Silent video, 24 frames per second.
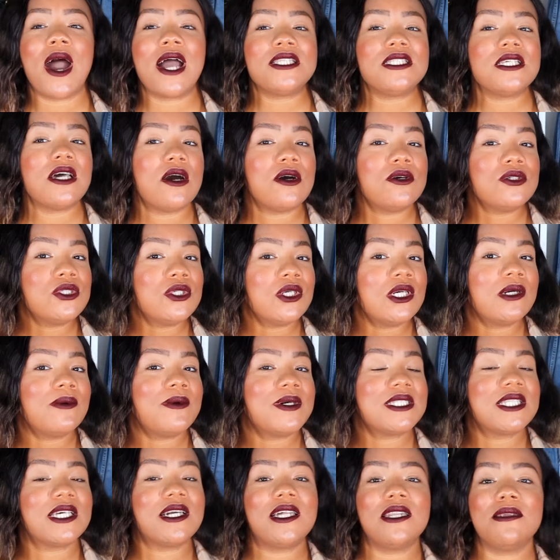I told you it
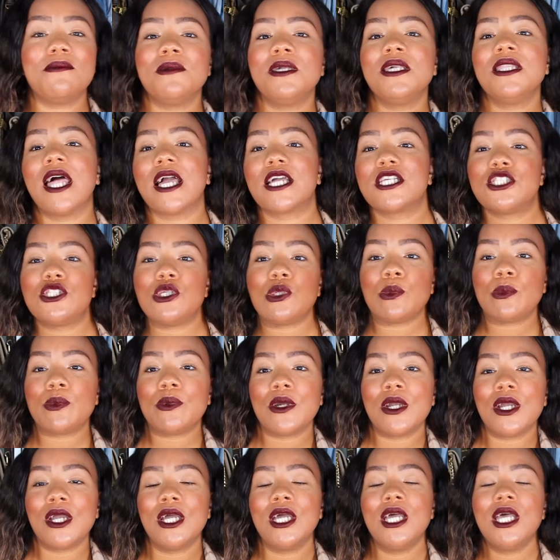wasn't going to be like
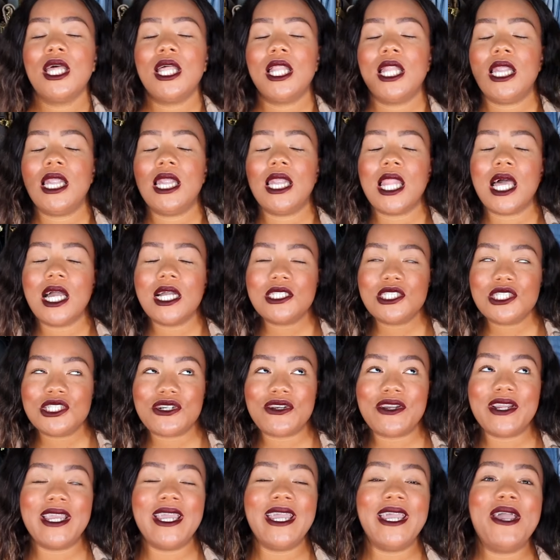super
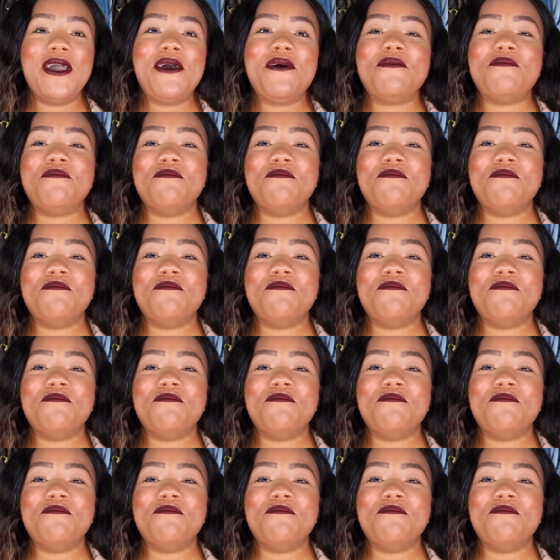luxury,